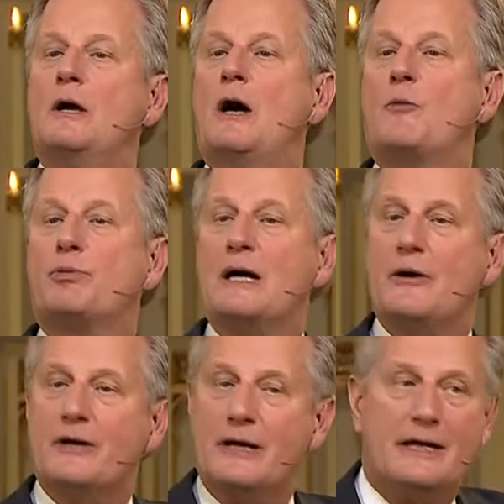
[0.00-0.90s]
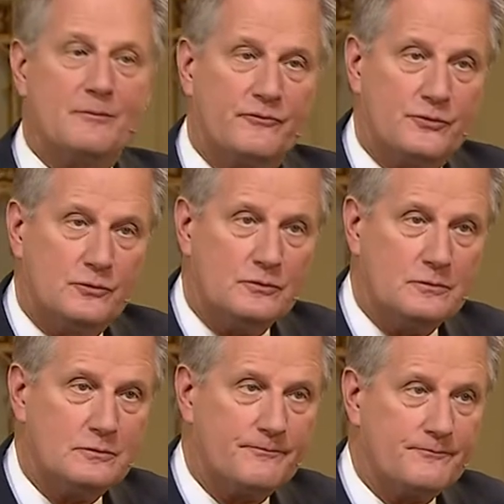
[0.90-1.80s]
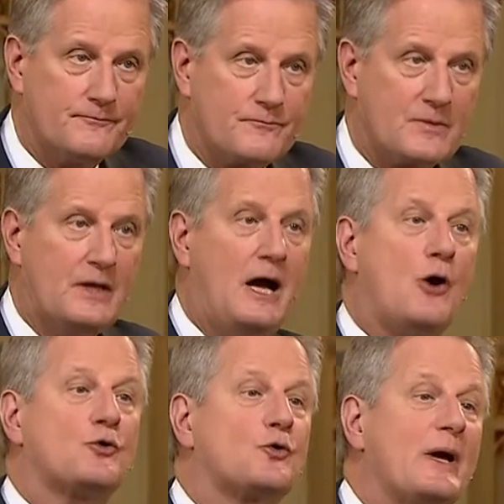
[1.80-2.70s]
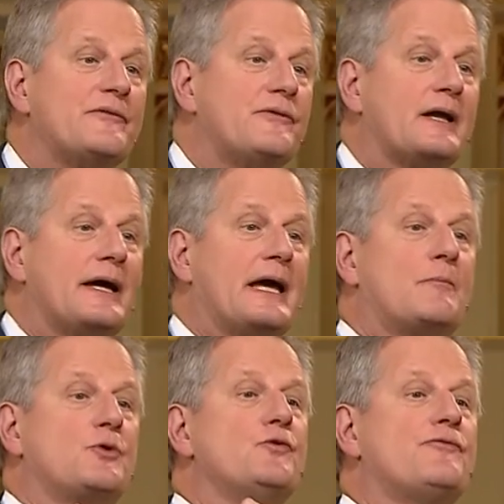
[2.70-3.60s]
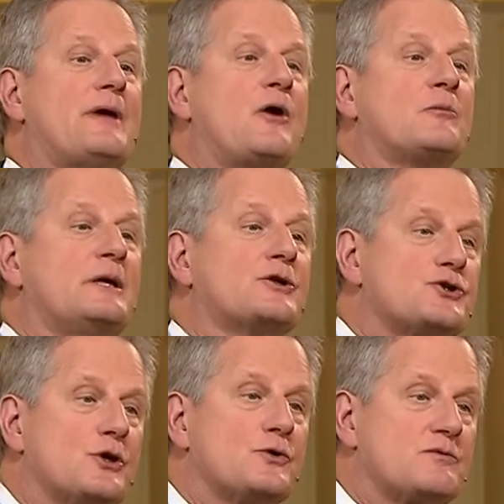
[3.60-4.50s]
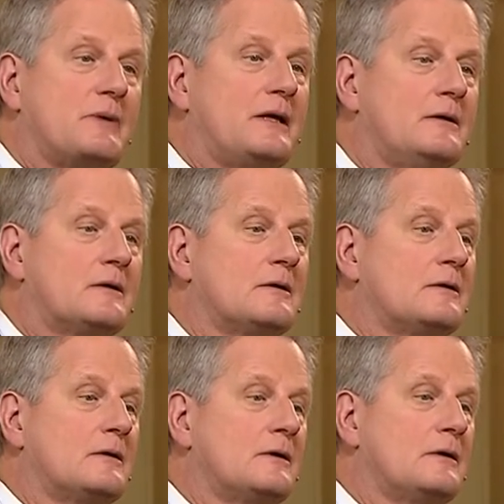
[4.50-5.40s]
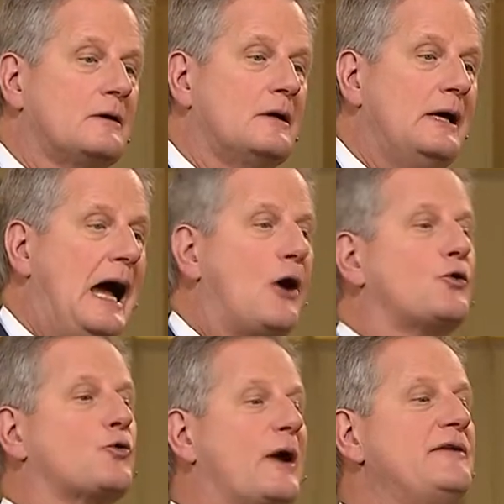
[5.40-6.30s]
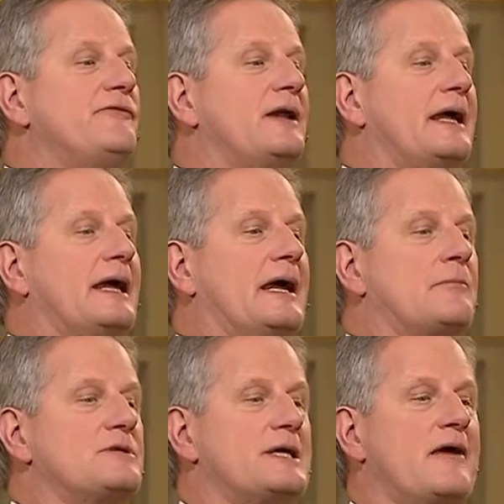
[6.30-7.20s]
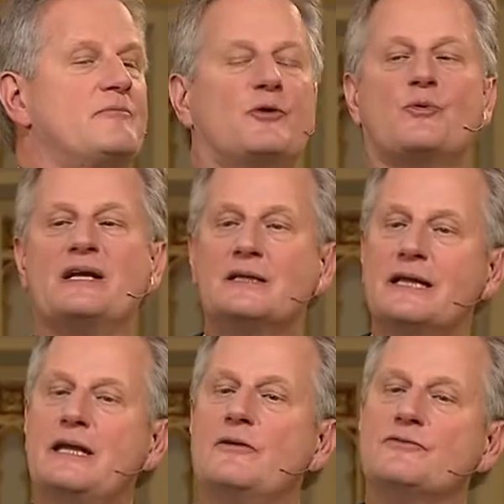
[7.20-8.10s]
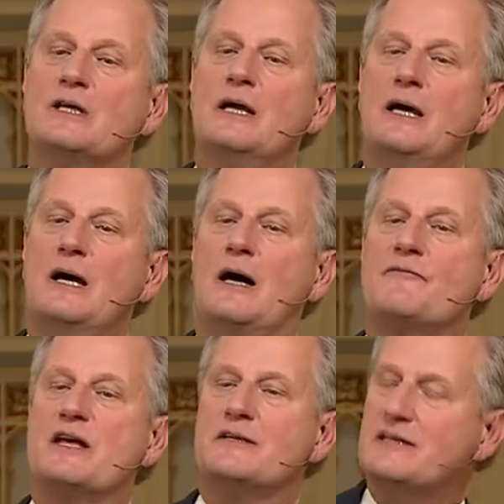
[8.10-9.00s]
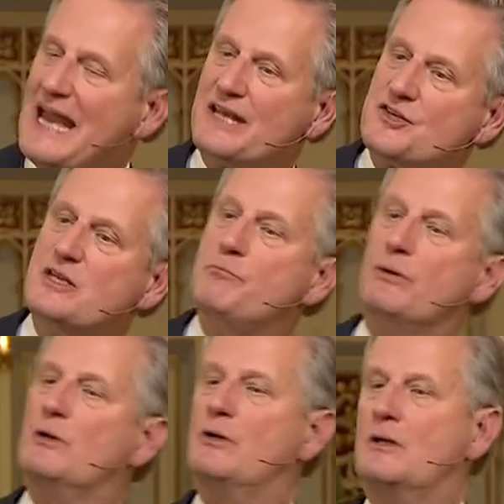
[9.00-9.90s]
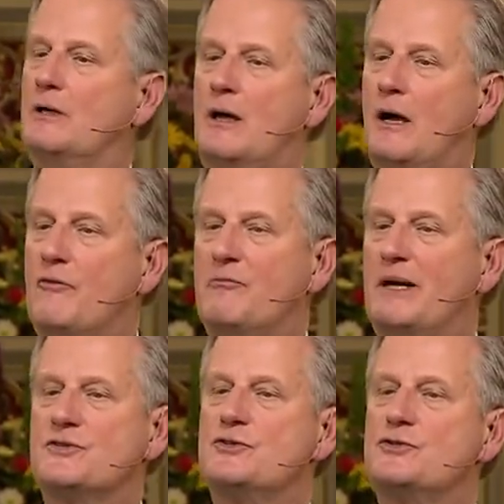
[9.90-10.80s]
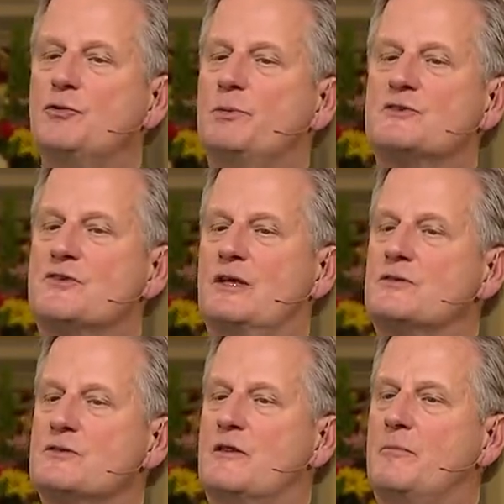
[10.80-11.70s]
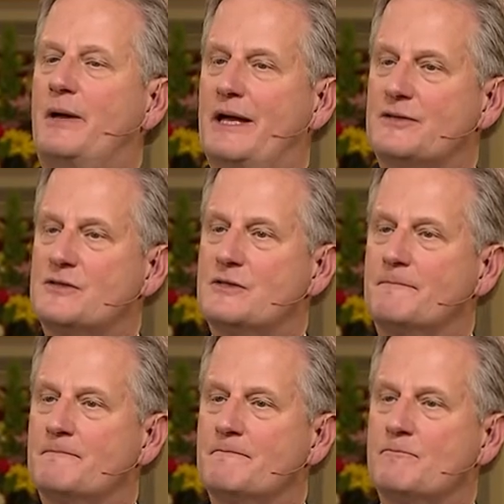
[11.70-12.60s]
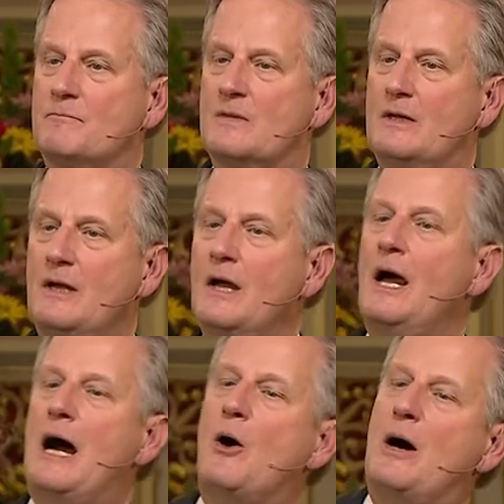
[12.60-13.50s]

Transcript: how proud I am of you, how grateful I am you found me and chose me, how grateful I am to have been relieved of the nasty burden of my stupid sins of the past, how